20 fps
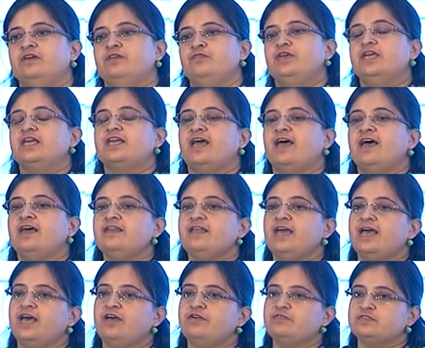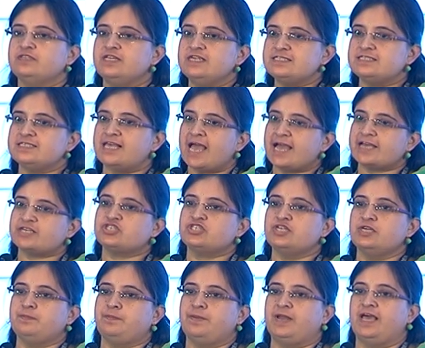we can have this
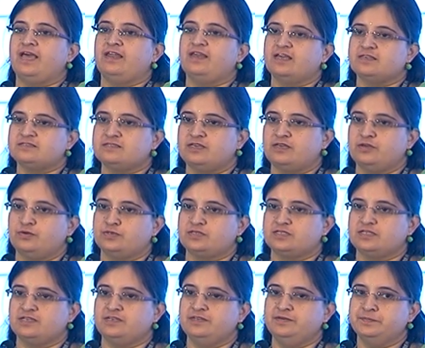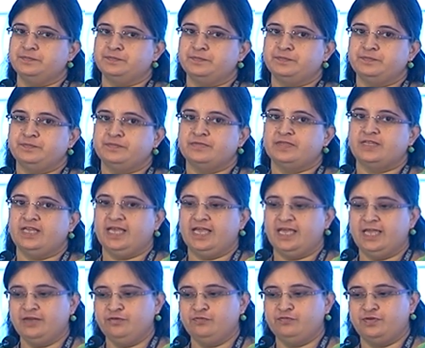action plan executed
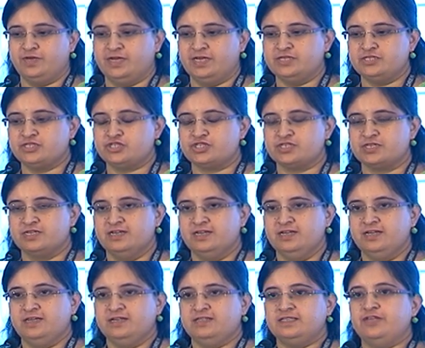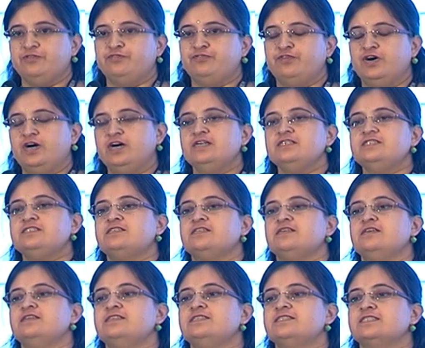in which the first
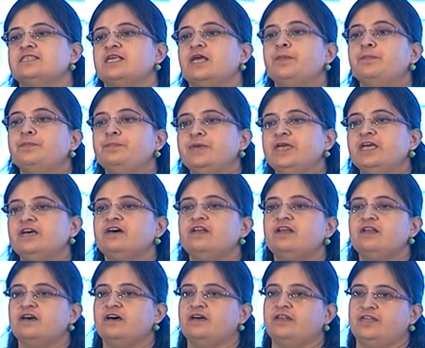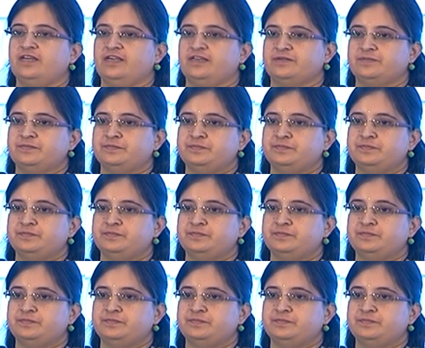is peer learning.